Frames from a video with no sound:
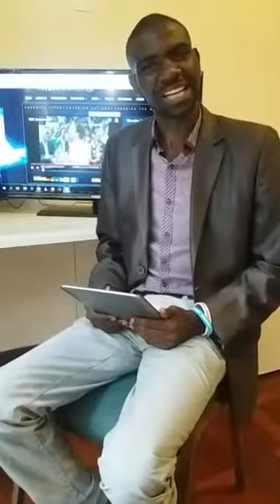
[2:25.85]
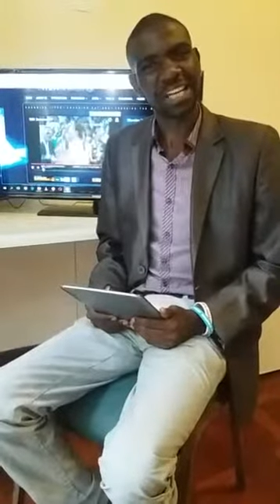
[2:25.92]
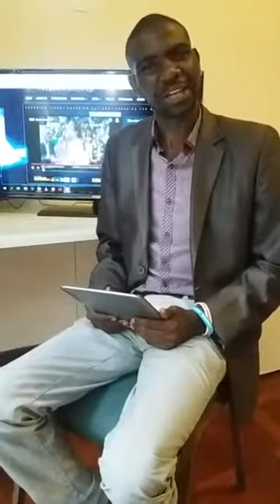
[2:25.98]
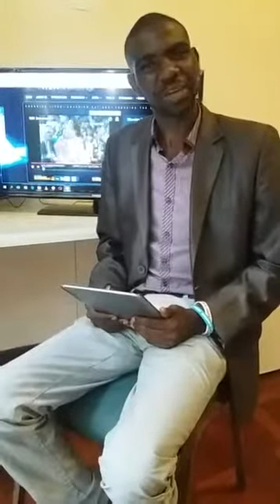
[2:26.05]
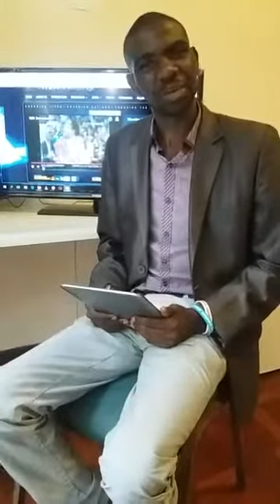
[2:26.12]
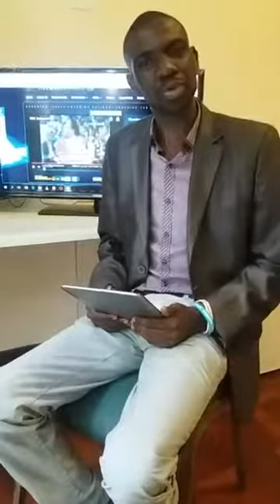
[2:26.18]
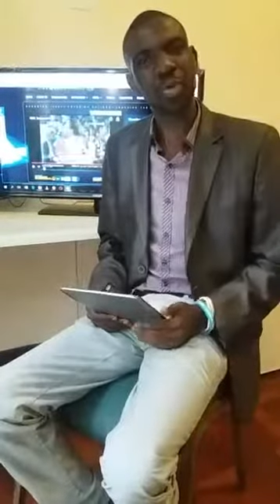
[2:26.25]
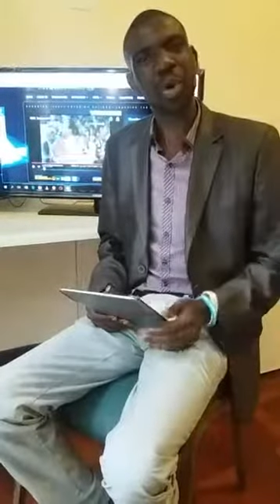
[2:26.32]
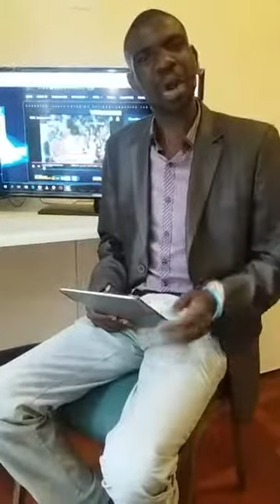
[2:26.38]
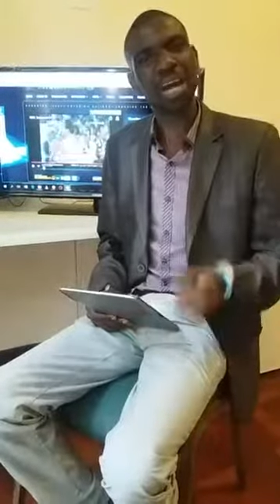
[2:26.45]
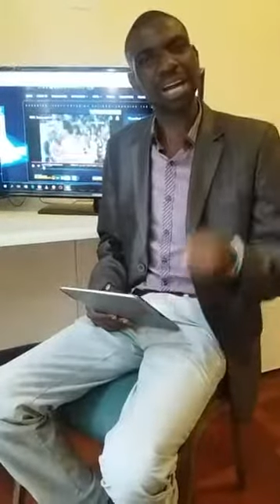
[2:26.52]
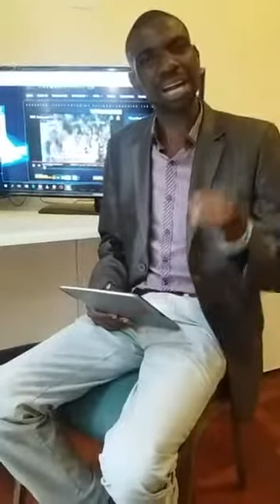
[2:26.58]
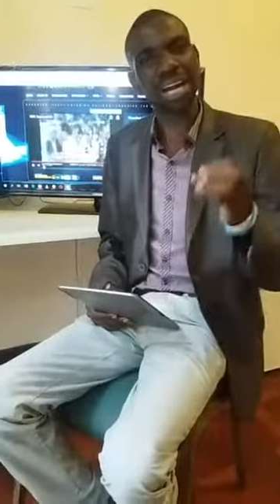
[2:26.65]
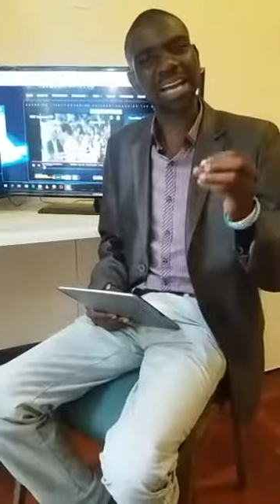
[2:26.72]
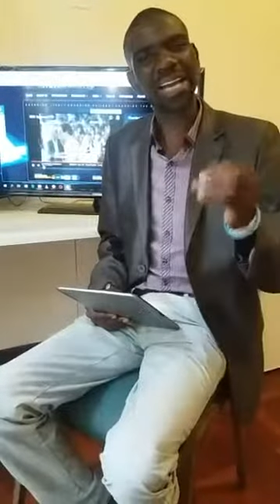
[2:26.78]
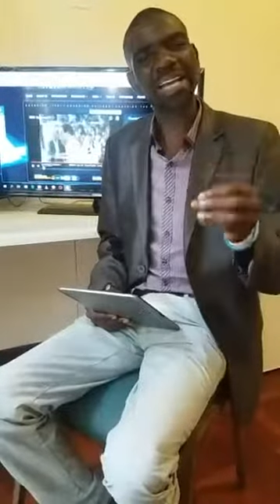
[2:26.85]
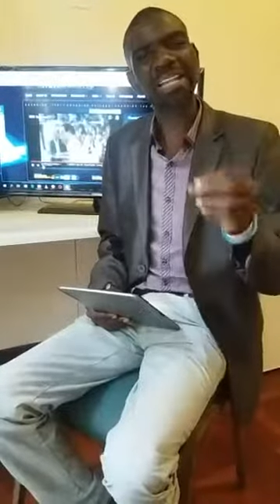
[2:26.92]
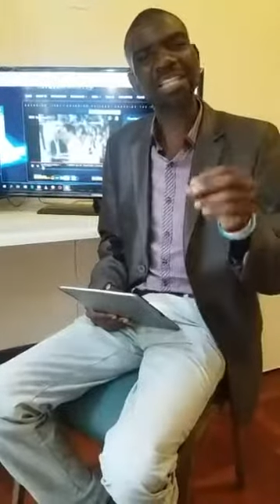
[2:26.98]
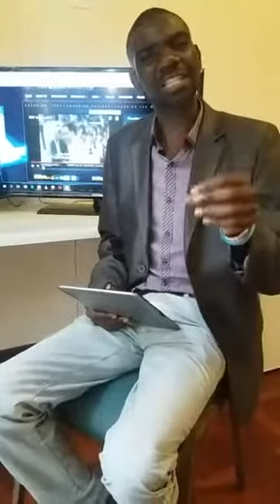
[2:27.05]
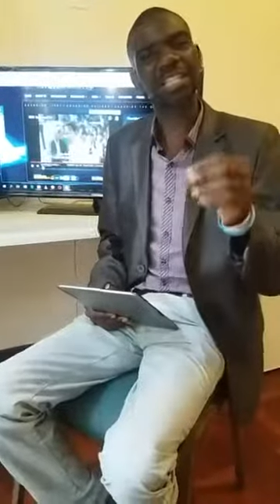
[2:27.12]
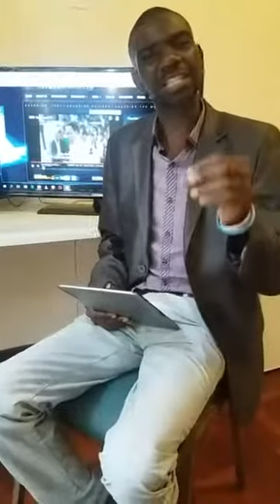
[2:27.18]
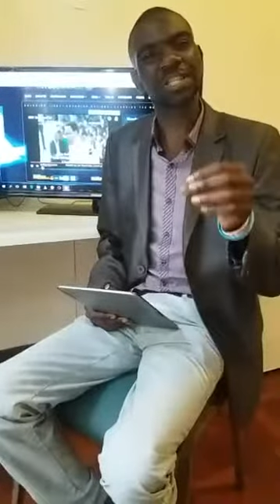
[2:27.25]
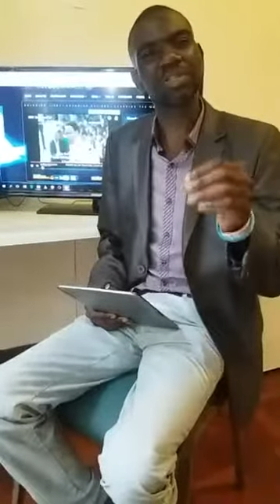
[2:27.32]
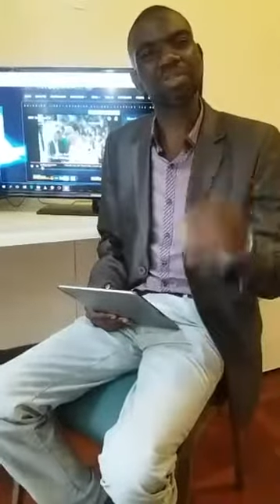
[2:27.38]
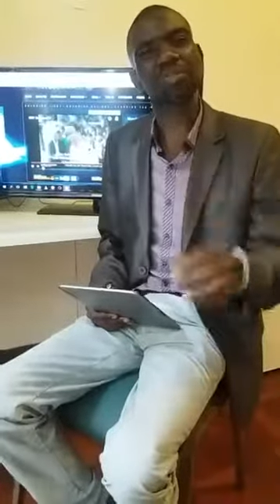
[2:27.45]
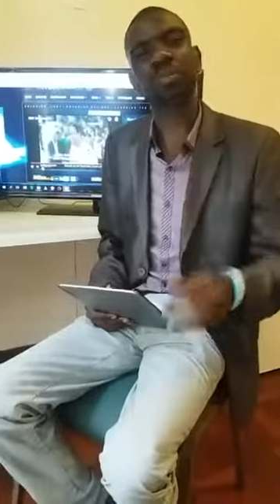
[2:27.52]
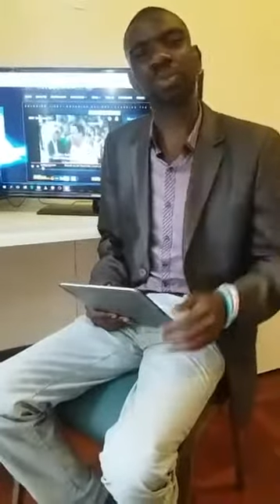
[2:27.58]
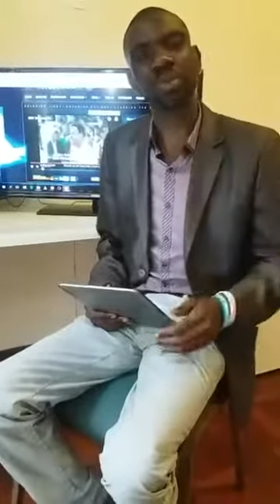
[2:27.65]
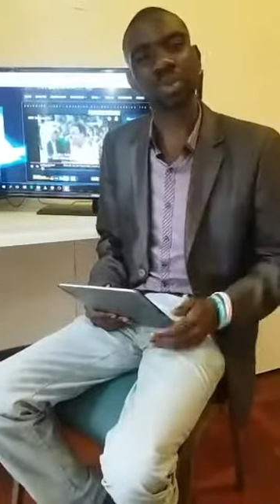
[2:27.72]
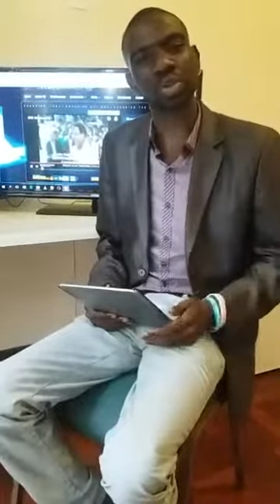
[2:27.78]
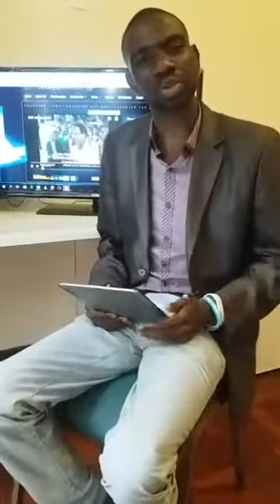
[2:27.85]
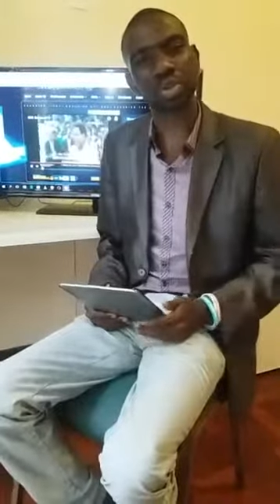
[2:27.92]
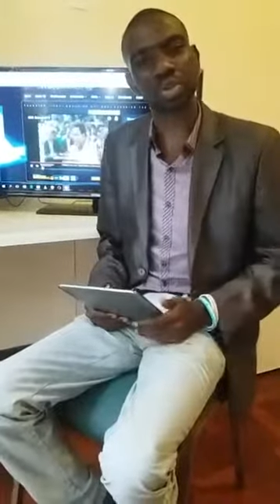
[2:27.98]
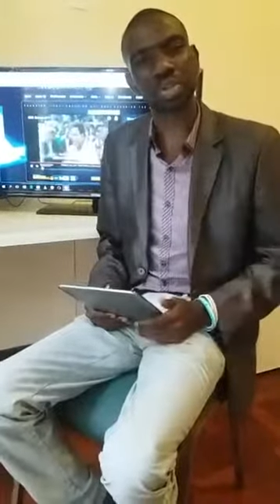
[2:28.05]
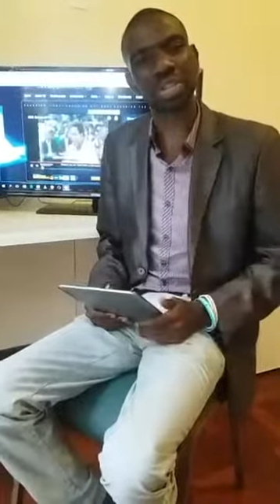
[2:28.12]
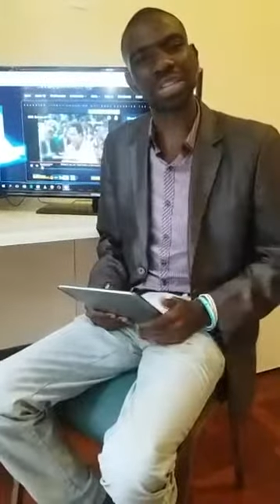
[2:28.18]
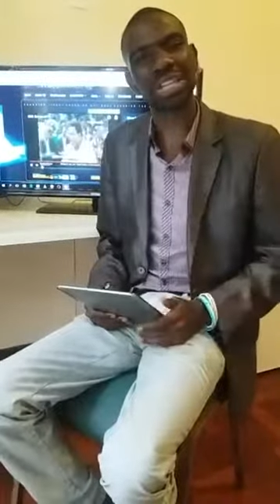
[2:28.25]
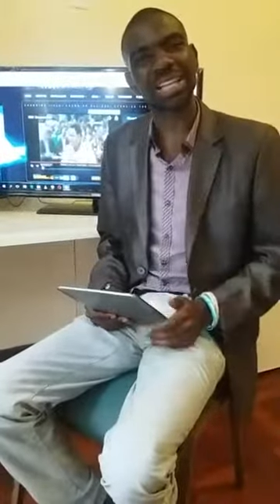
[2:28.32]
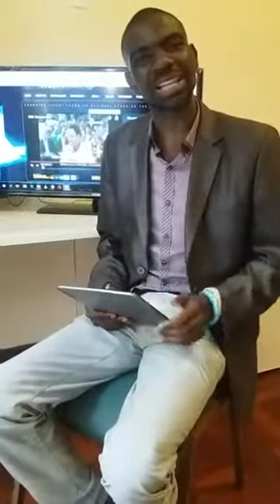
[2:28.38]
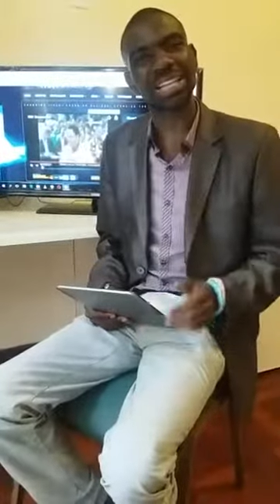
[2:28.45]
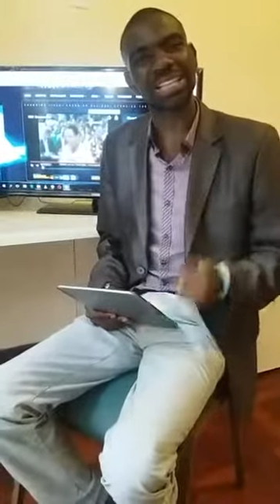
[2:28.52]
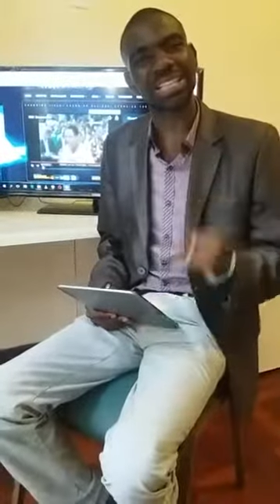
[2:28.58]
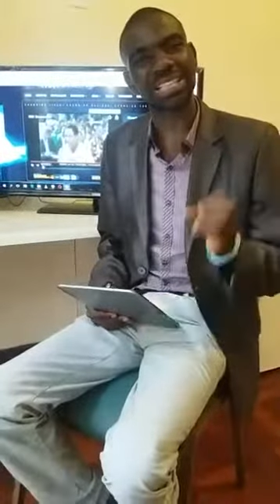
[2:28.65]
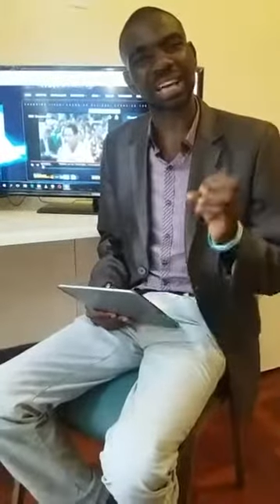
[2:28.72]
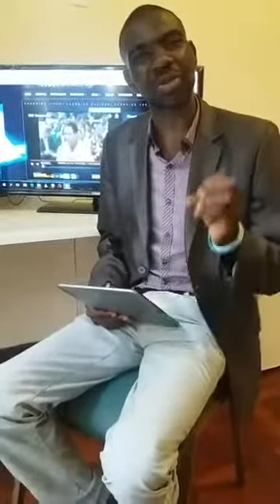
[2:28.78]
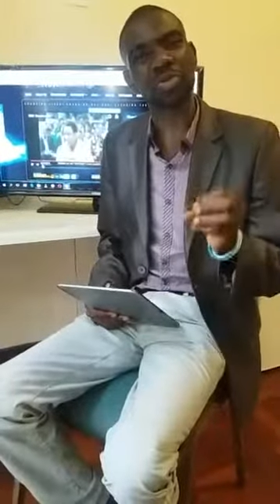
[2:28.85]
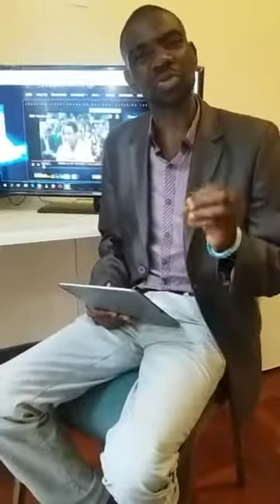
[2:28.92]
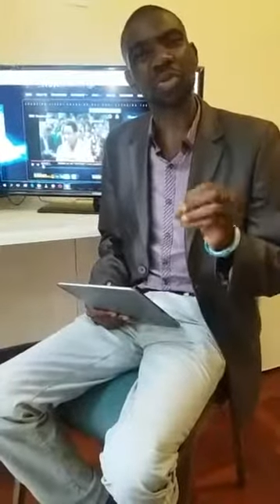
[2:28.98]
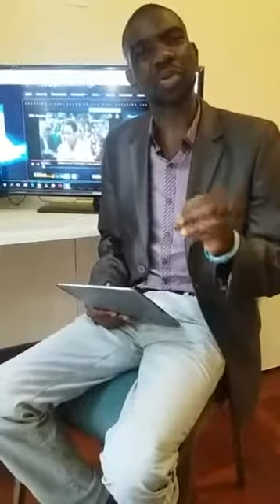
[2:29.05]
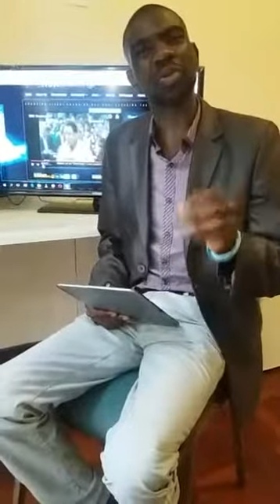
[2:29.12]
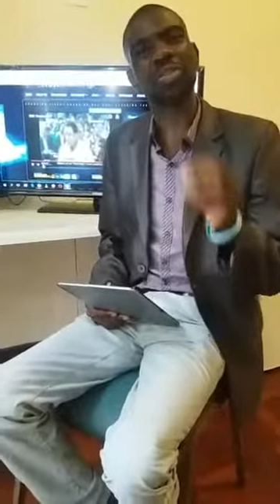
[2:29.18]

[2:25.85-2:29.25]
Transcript: You are guaranteed to produce the result or